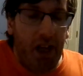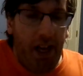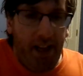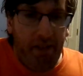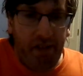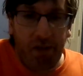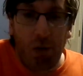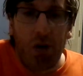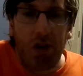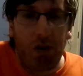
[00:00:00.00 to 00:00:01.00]
and
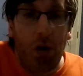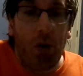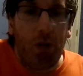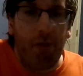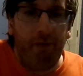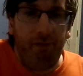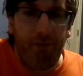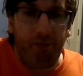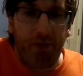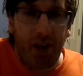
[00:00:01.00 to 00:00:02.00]
score a goal
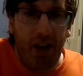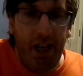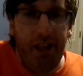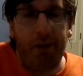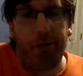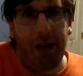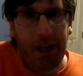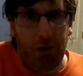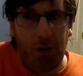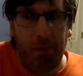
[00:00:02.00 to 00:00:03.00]
and the
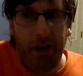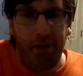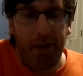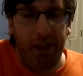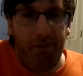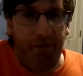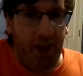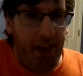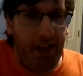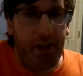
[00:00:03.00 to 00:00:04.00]
right goal by the way
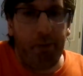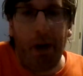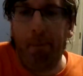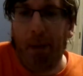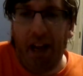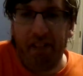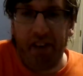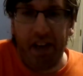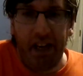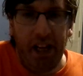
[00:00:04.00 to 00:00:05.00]
and in the right
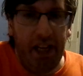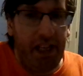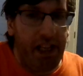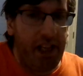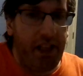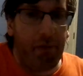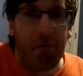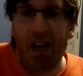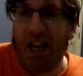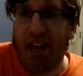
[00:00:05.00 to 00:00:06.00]
basket and in the
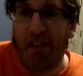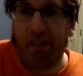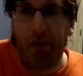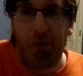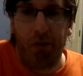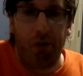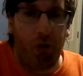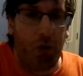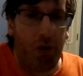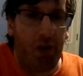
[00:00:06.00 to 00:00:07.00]
right end zone
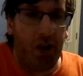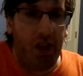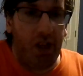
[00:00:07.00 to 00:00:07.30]
or